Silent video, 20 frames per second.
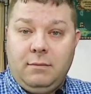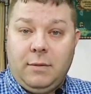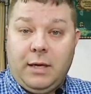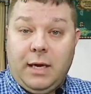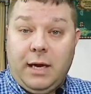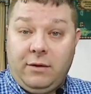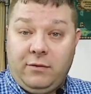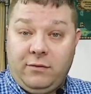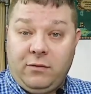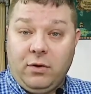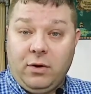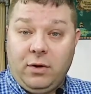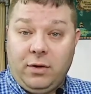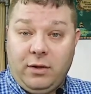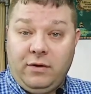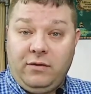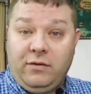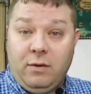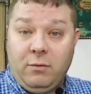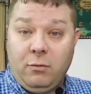It
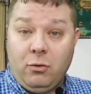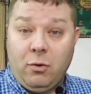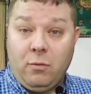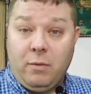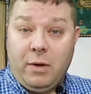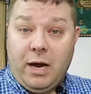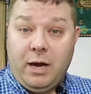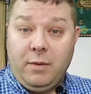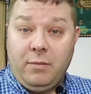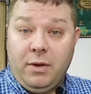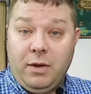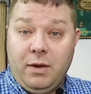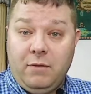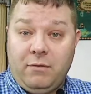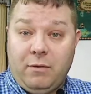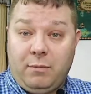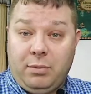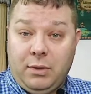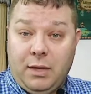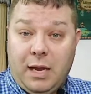certainly seemed to remind me
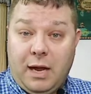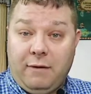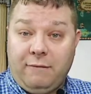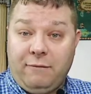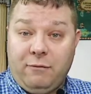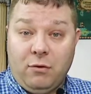of a plot